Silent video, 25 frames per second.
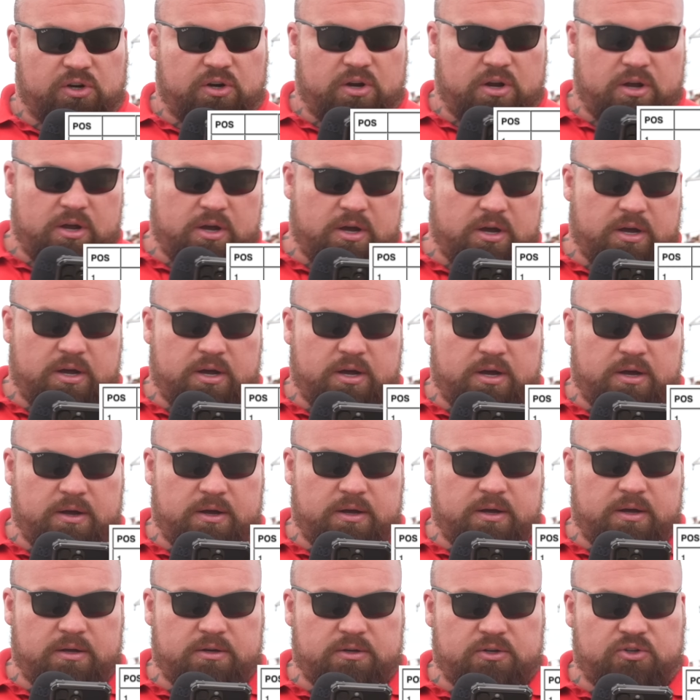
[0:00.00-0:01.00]

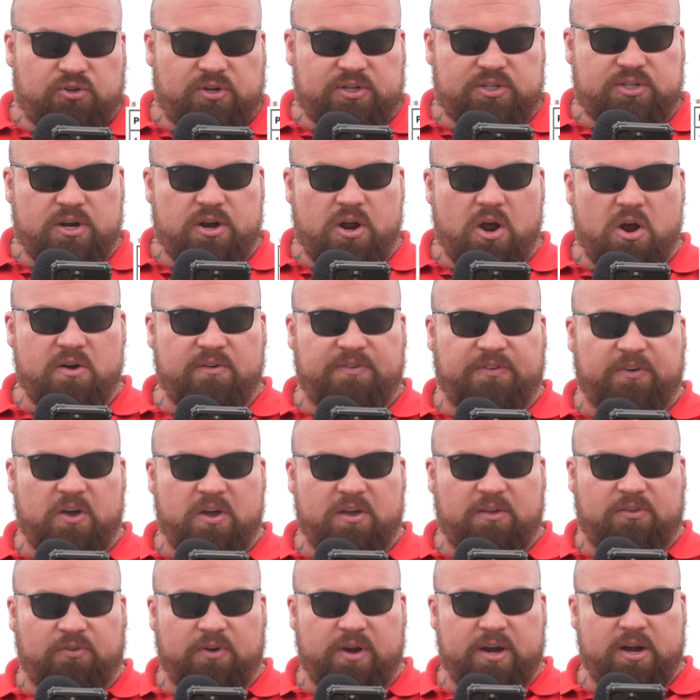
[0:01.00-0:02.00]
Uh, Justin Ho,
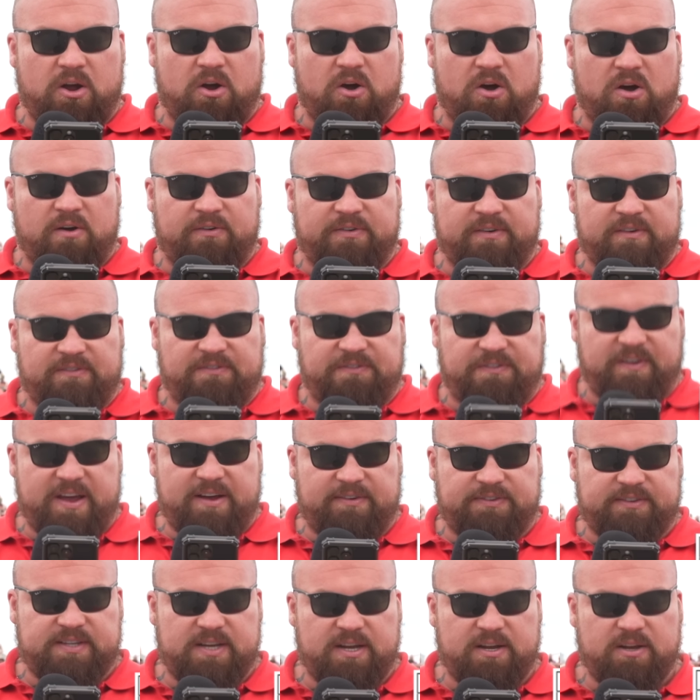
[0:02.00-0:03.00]
33 and a half in
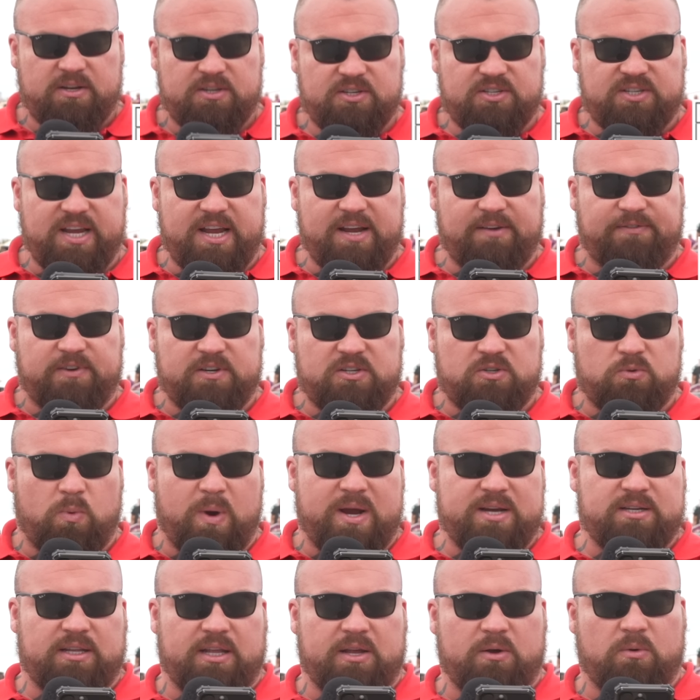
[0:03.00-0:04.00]
fifth. Sixth is
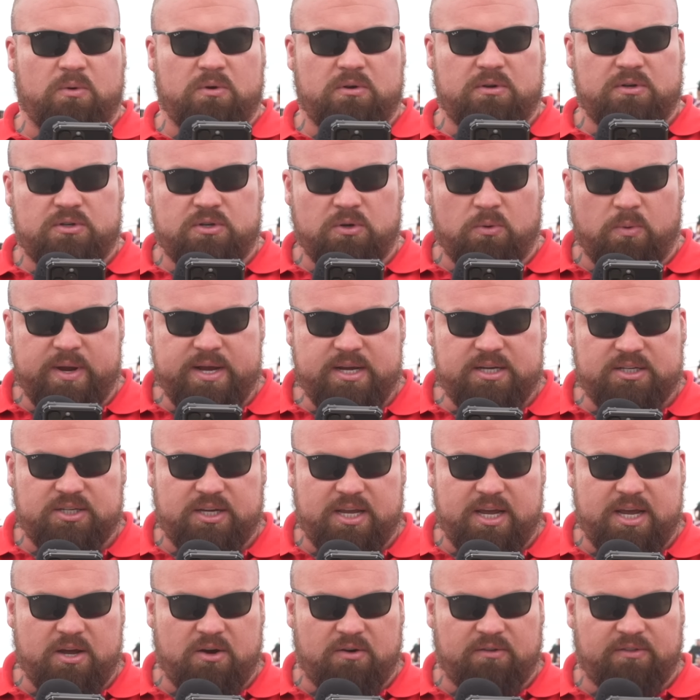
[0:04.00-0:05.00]
Wesley
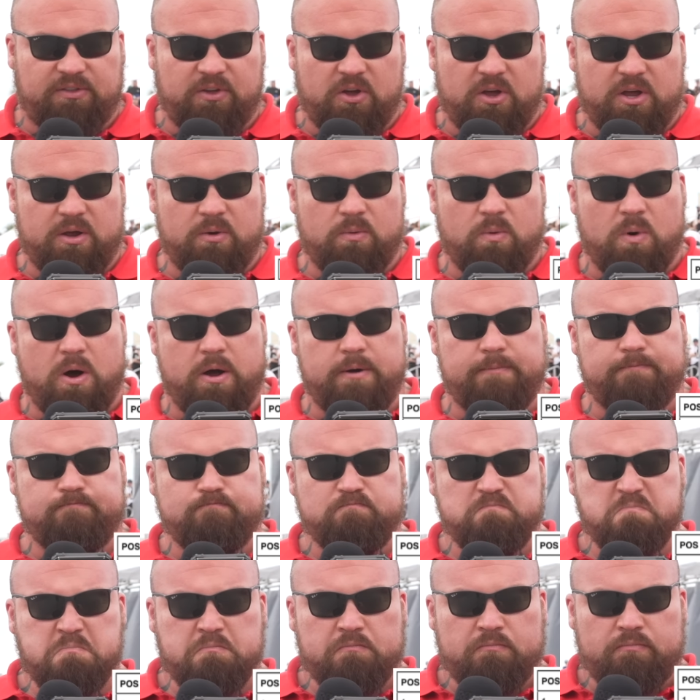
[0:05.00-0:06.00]
Derwinsky on 31.
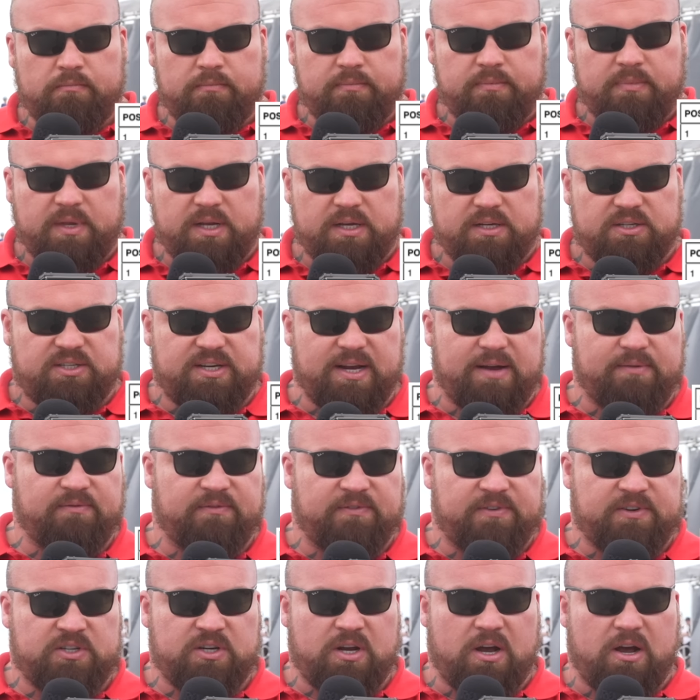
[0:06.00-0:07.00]

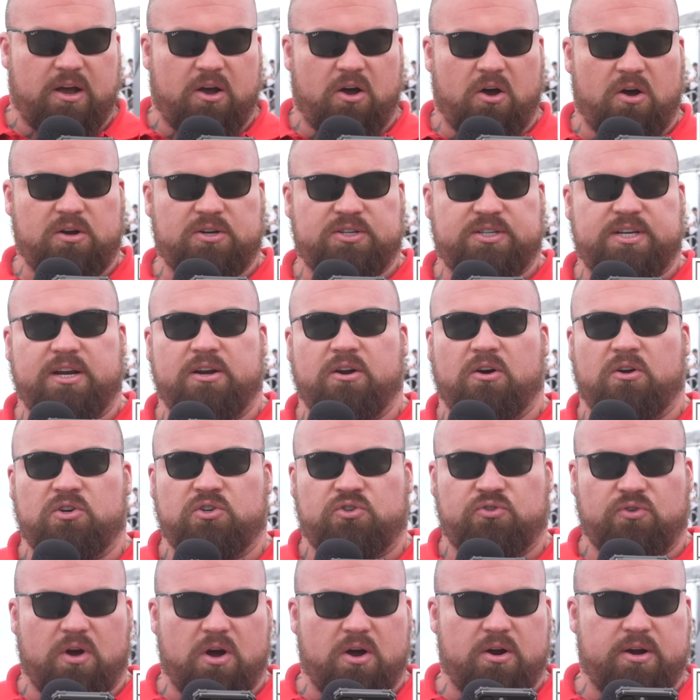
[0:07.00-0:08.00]
Seventh is Austin
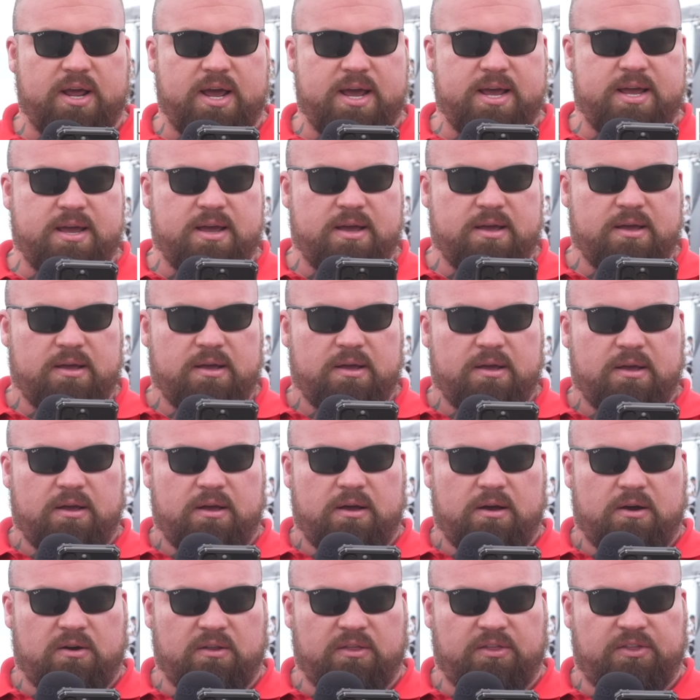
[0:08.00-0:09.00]
Andrade
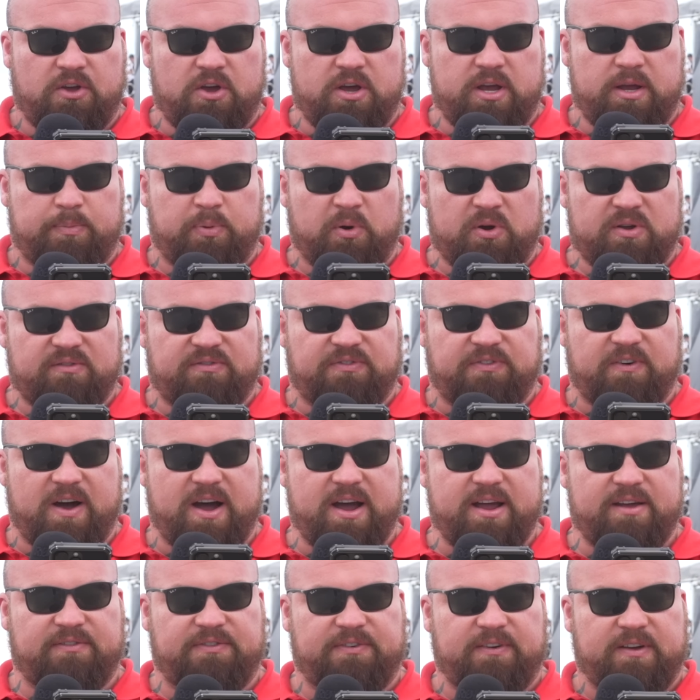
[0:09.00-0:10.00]
on
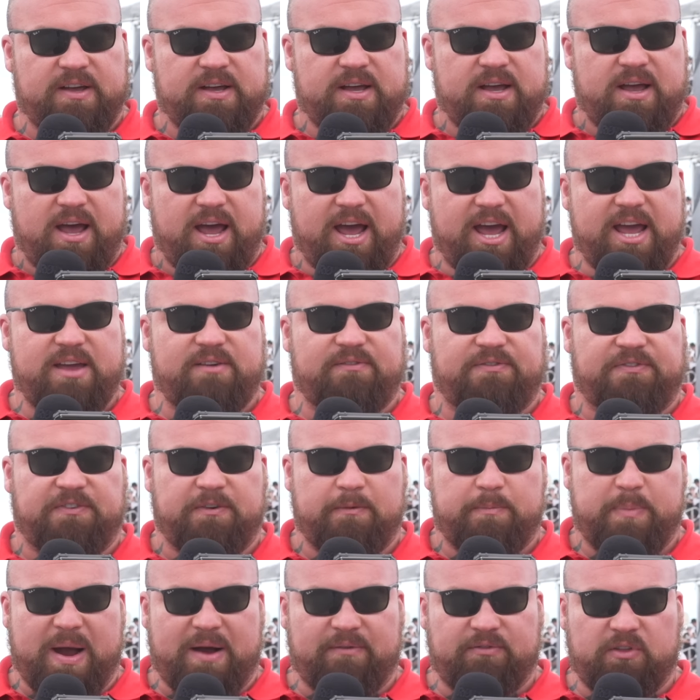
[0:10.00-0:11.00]
30.5 eighth,
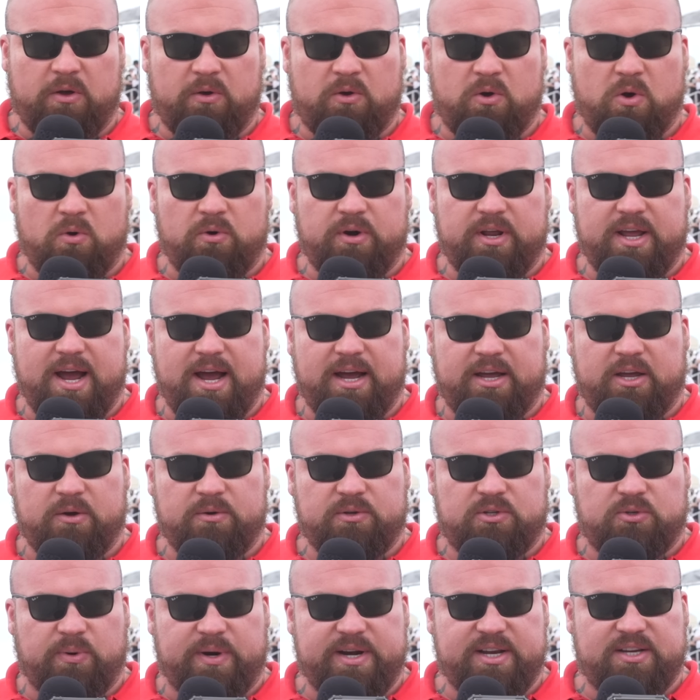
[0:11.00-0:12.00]
Pablo Kordiyaka
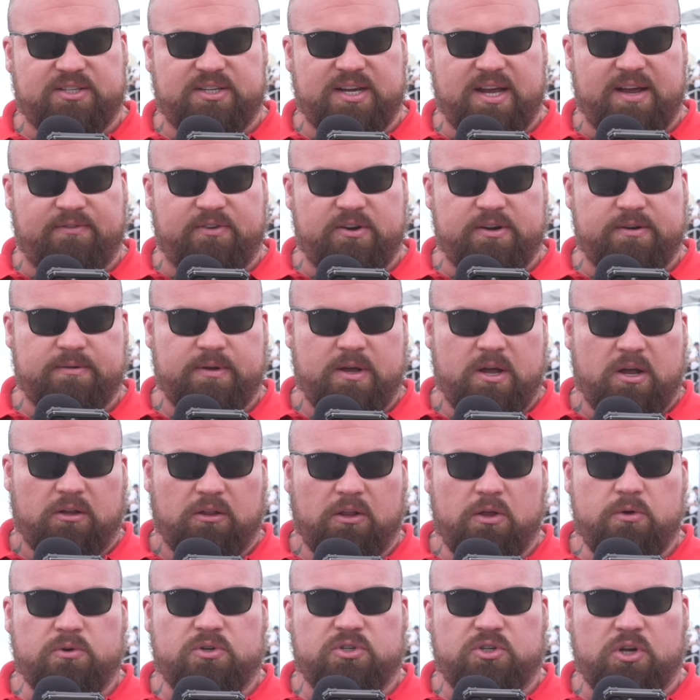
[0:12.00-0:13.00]
with 27,
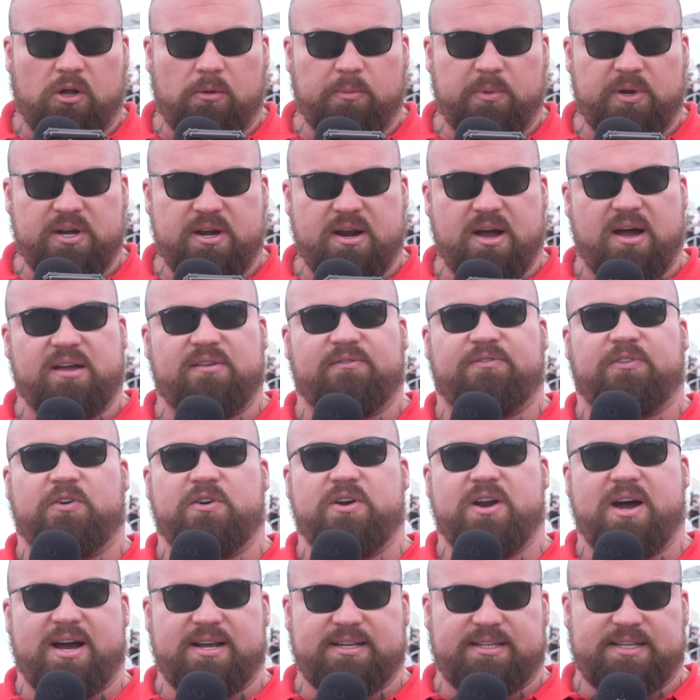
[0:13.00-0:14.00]
Luke Stoltman ninth on
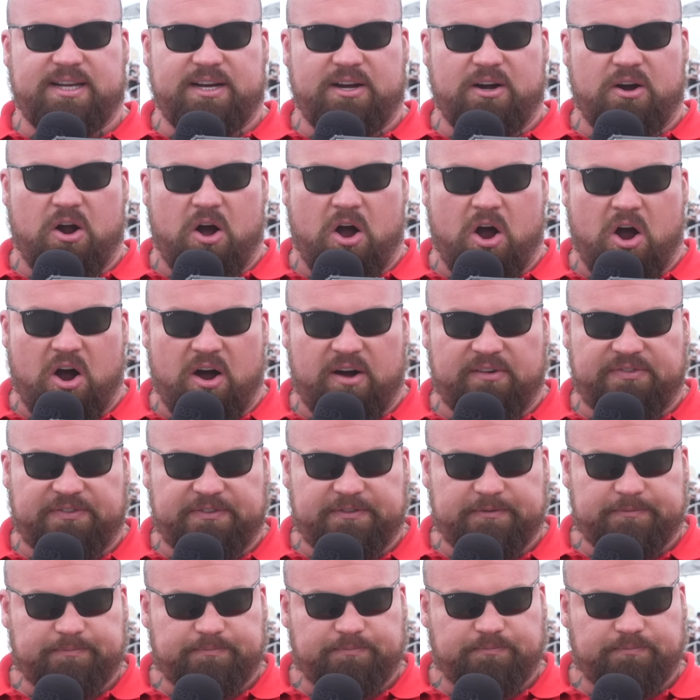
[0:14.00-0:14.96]
19 and a half.